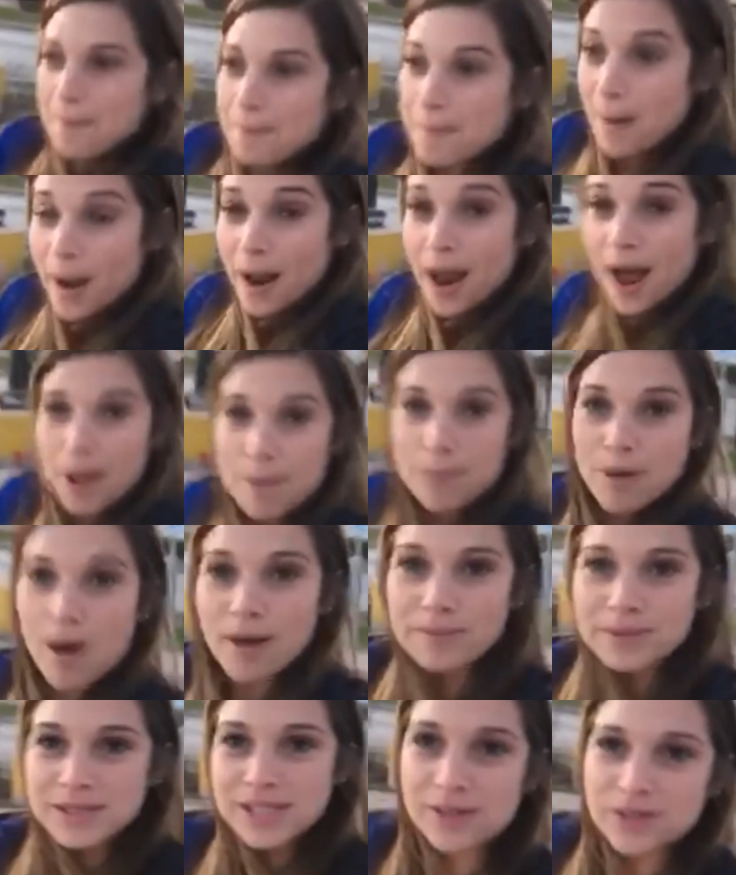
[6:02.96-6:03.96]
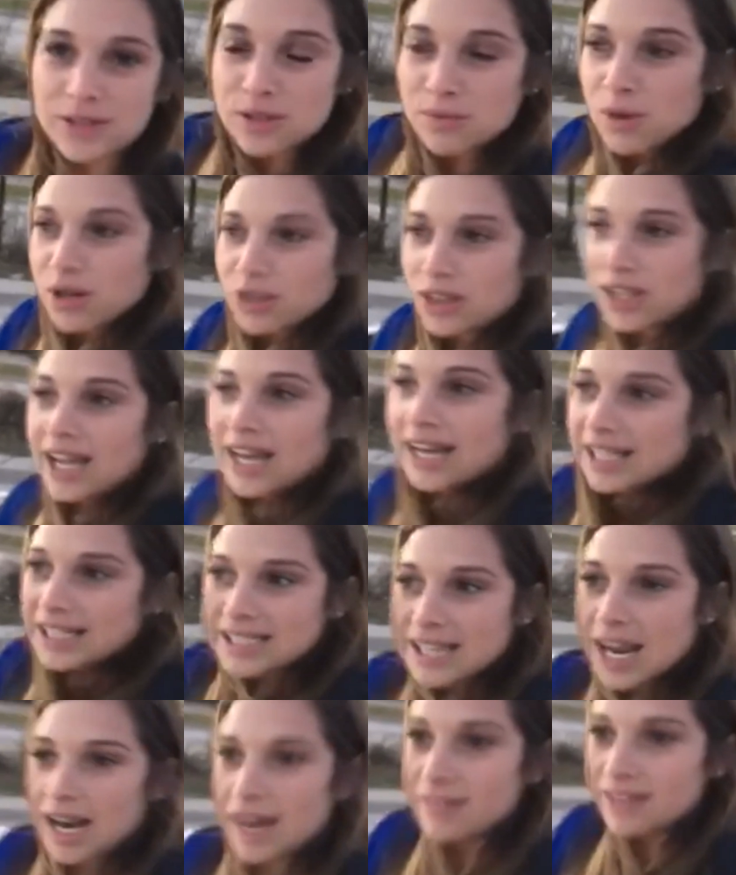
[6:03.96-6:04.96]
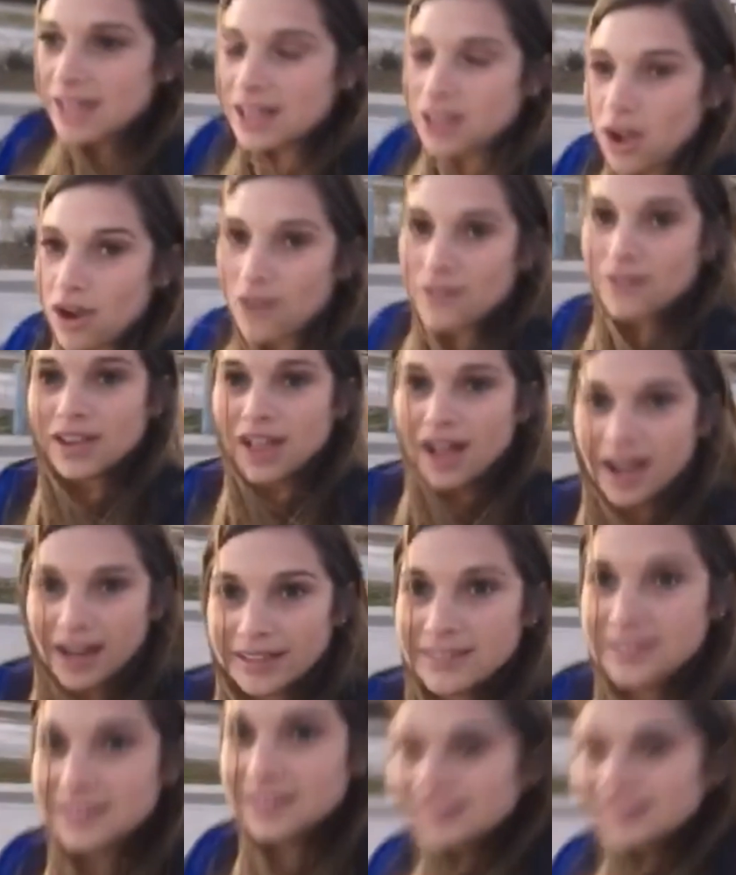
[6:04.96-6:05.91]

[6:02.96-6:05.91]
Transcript: but I promise you it's worth it, and it's not even that long of a line.